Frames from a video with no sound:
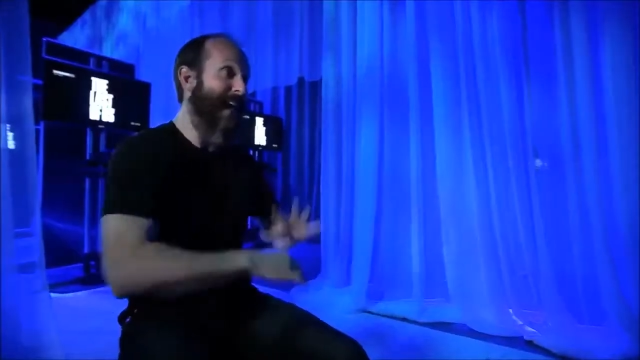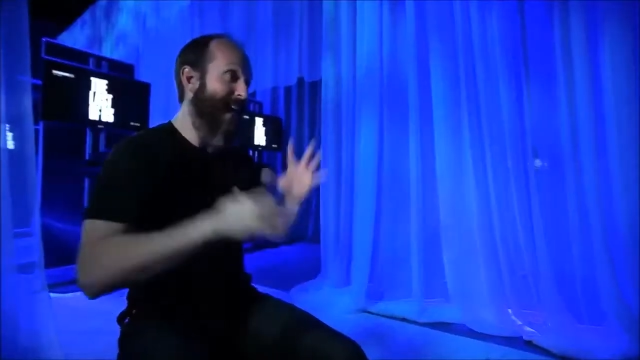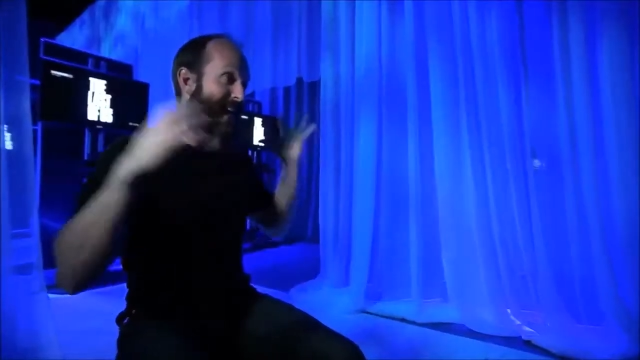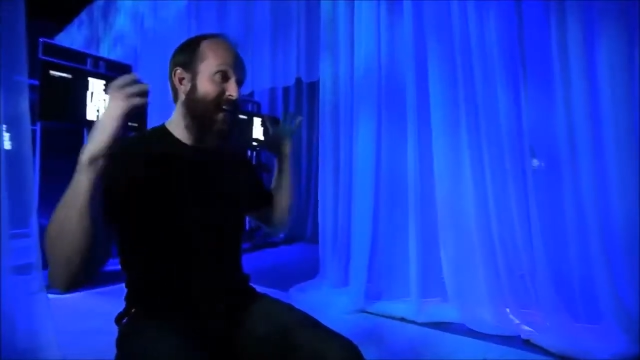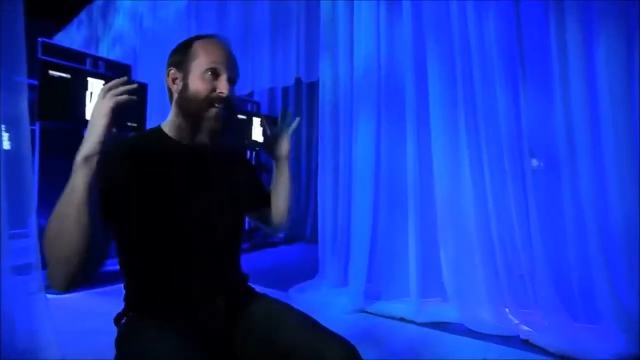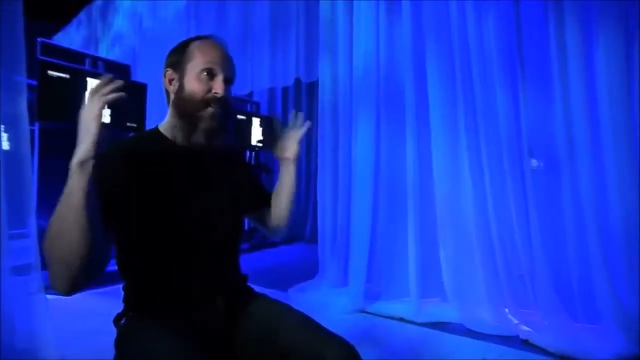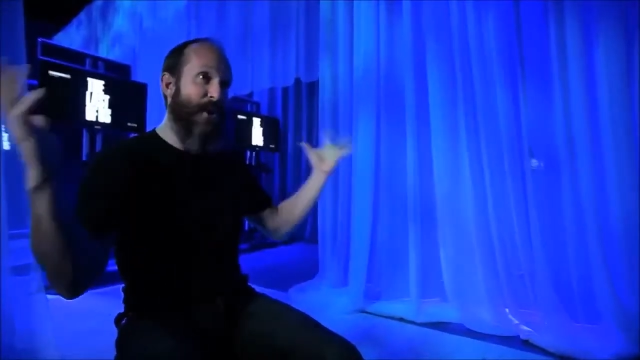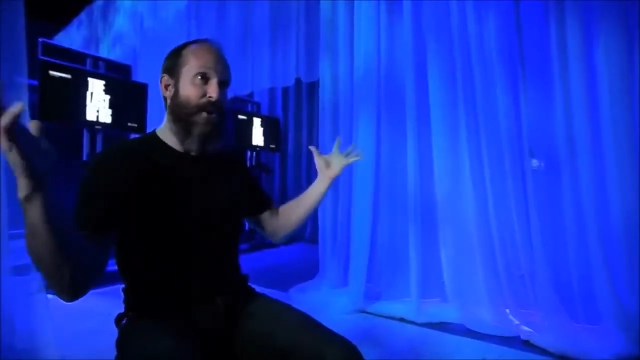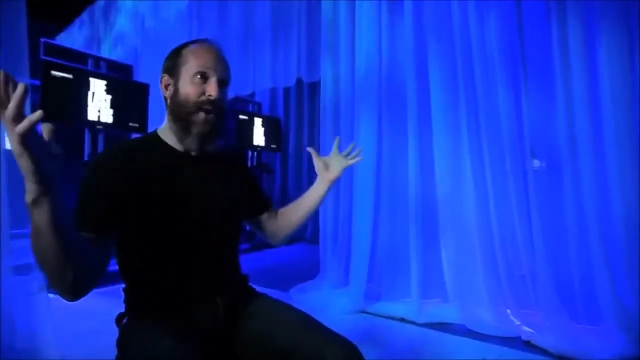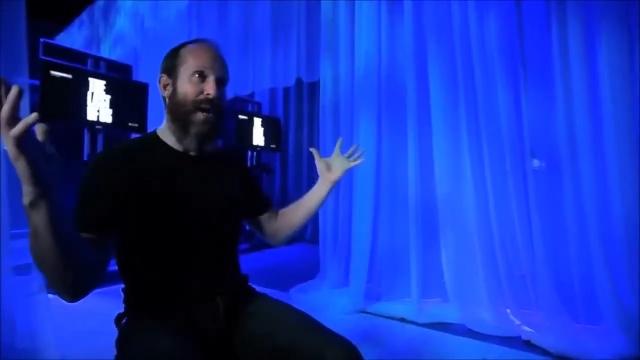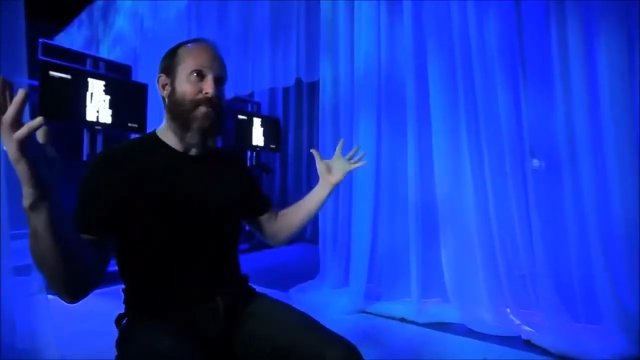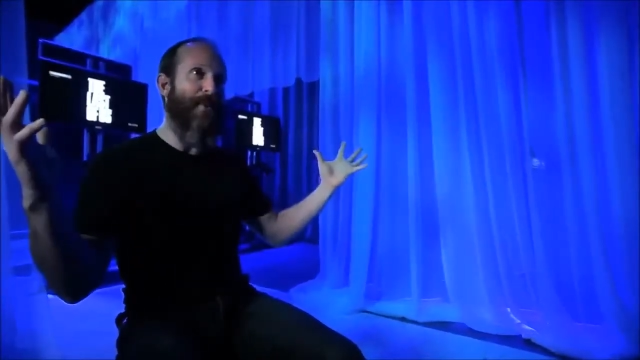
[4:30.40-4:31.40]
me, and I got
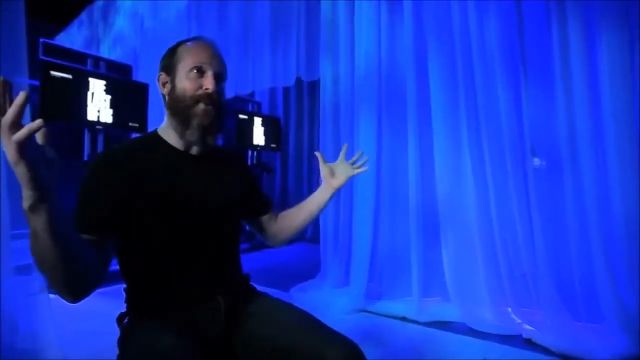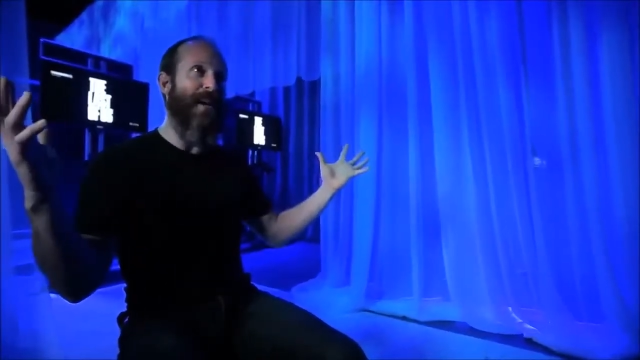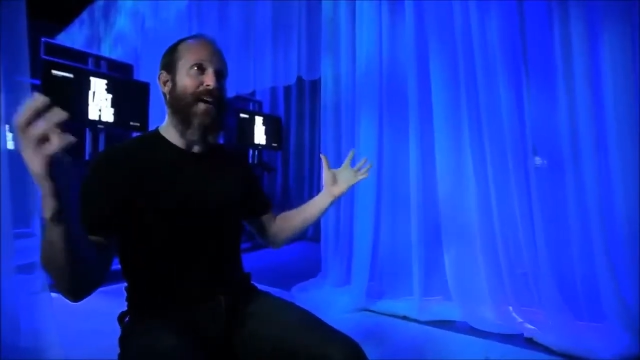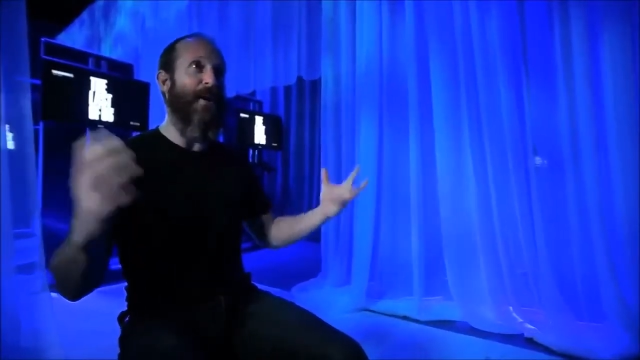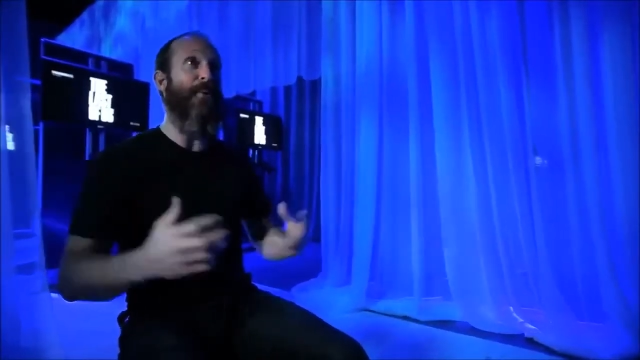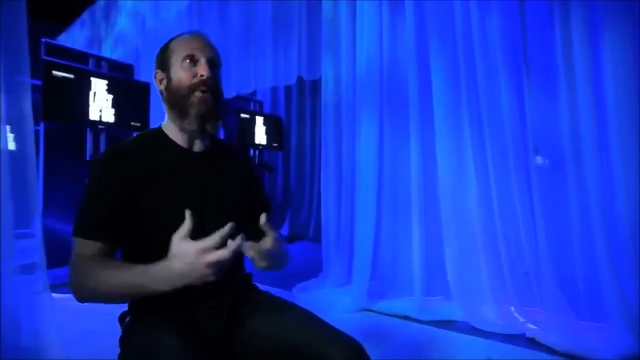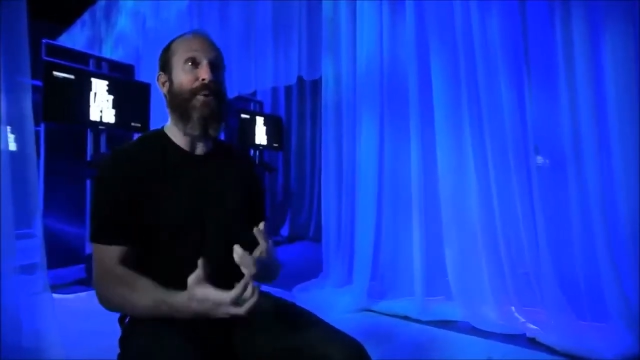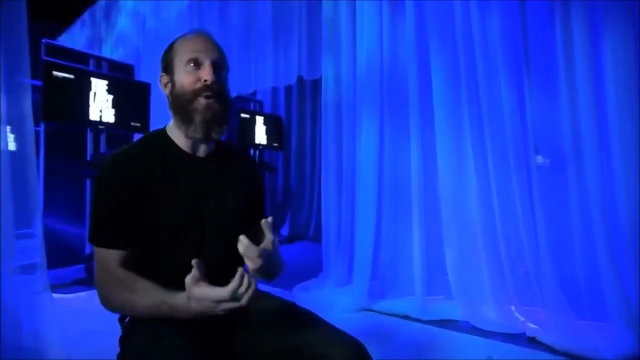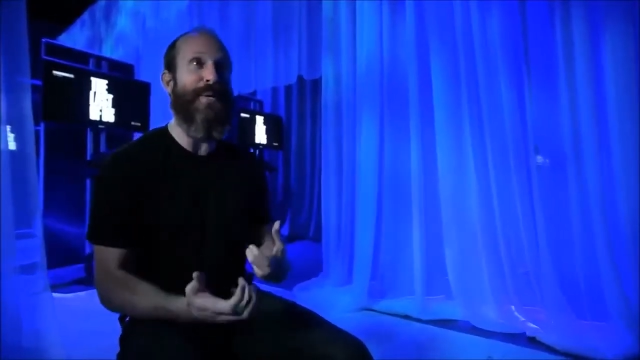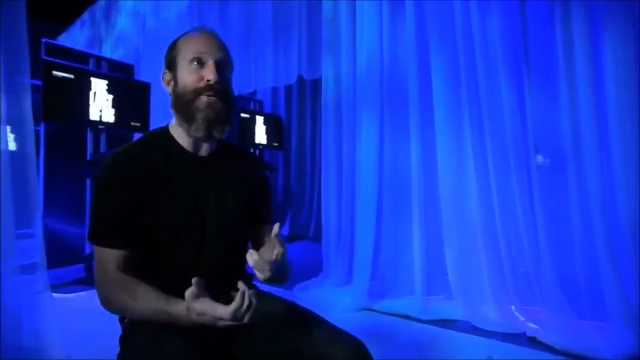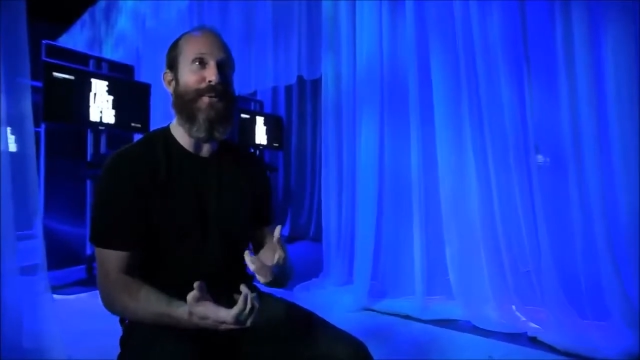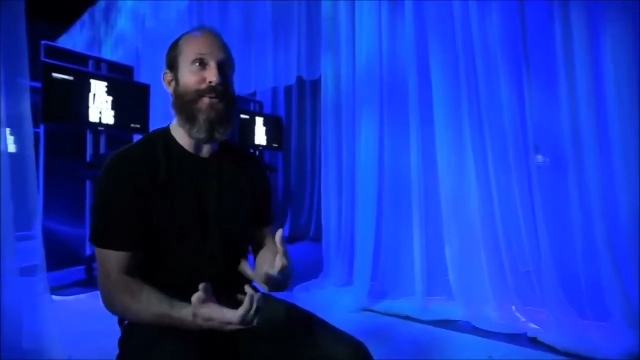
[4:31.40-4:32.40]
no ammo now, what do
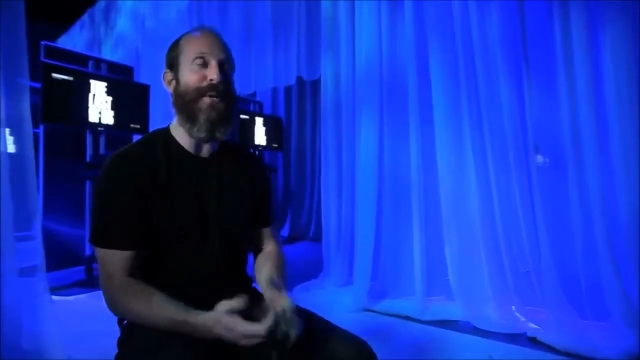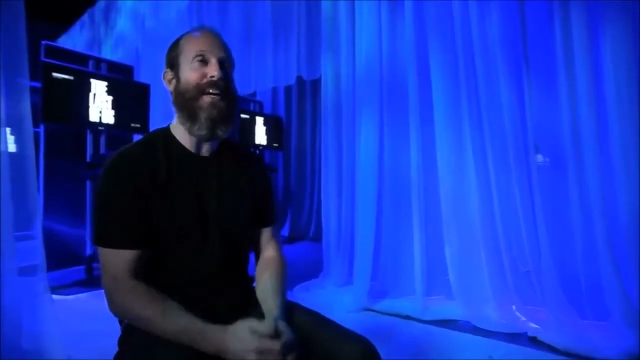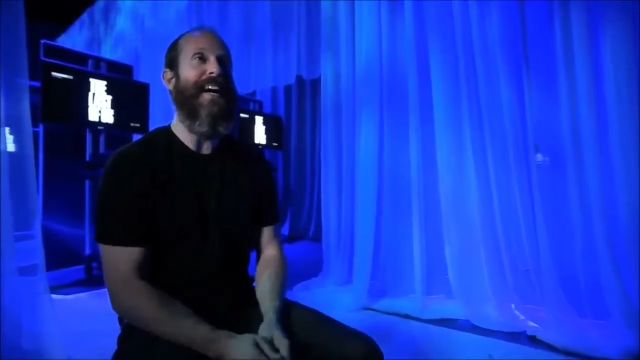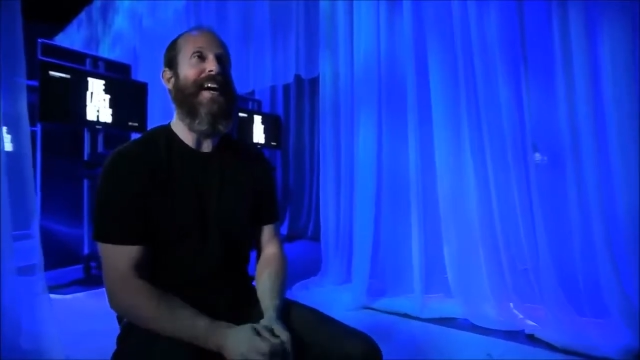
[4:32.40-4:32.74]
I do?